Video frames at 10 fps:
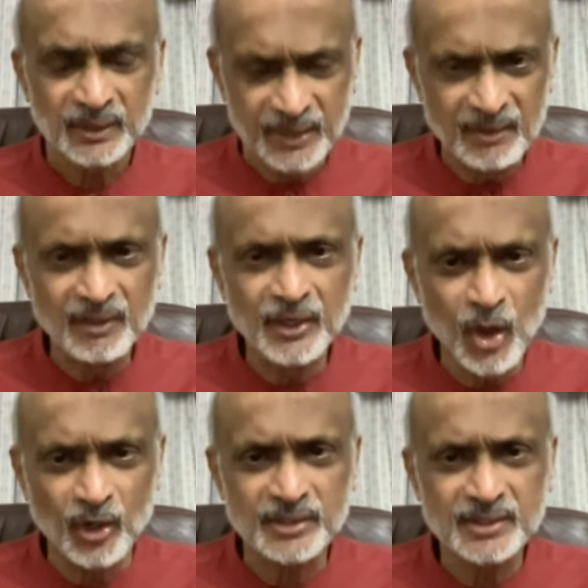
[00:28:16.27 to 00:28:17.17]
They will
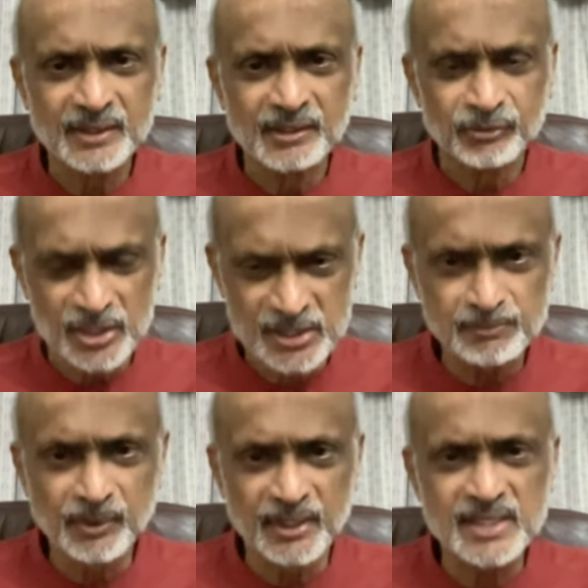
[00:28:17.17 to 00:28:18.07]
not, for a
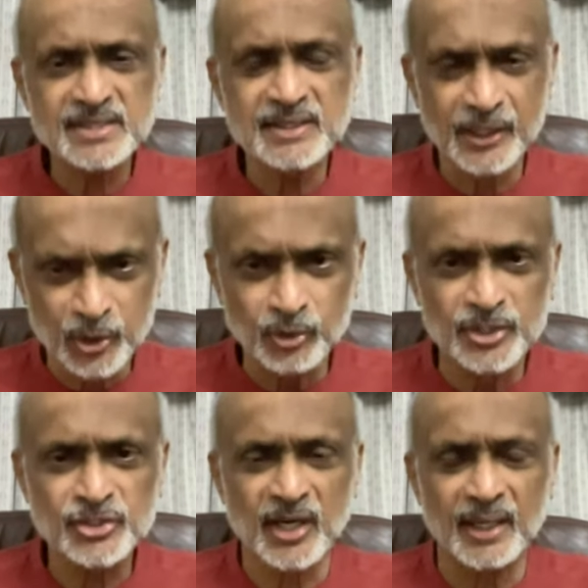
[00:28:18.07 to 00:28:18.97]
simple reason that you
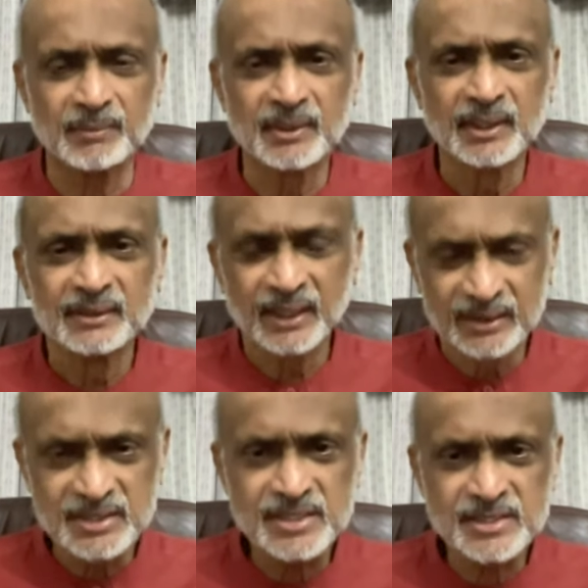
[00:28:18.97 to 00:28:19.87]
described, that
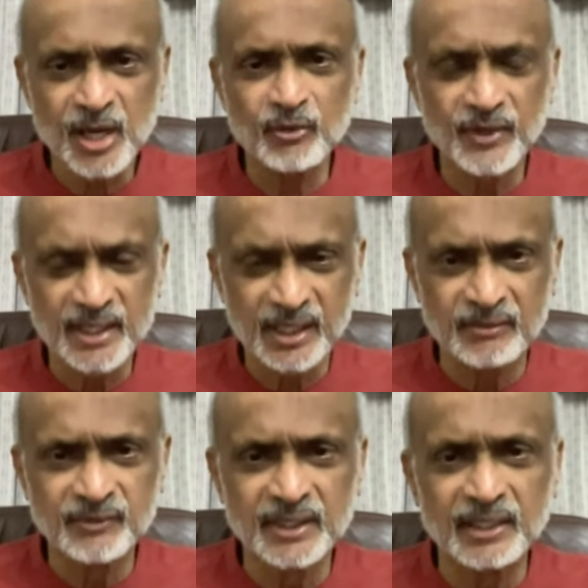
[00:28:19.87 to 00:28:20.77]
this is now a very
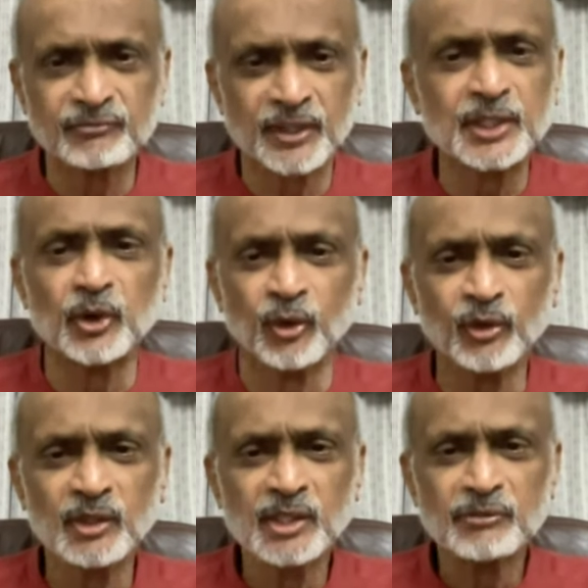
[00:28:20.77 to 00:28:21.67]
convenient
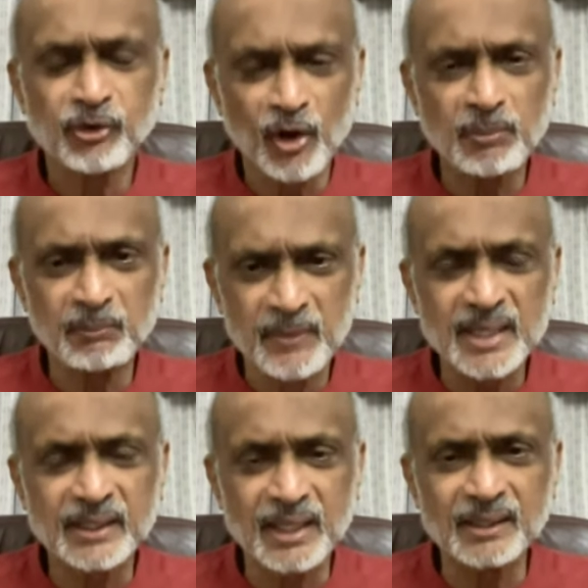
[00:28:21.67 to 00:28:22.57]
window for
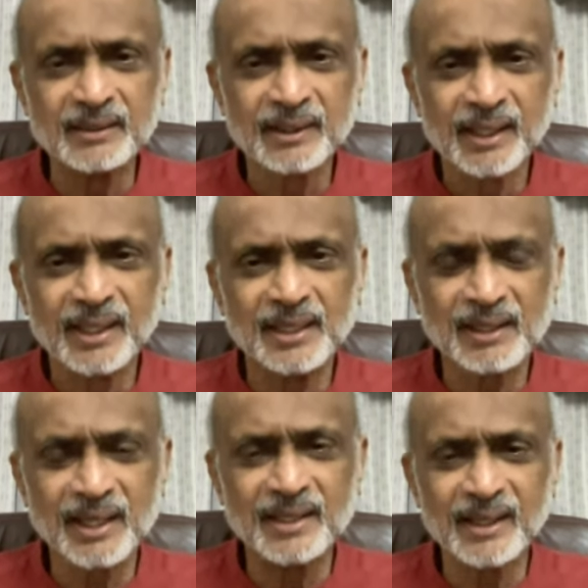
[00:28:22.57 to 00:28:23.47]
making
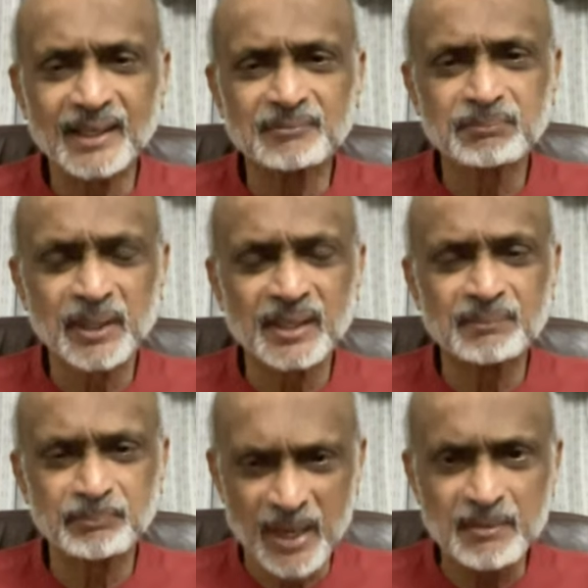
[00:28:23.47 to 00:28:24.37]
uh,
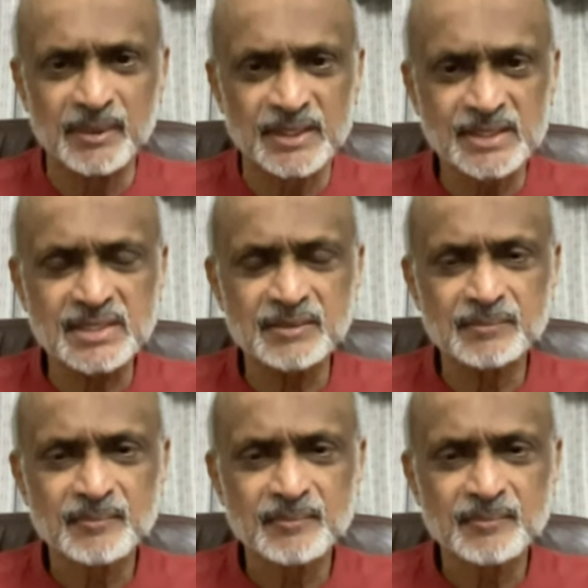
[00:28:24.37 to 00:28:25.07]
payments.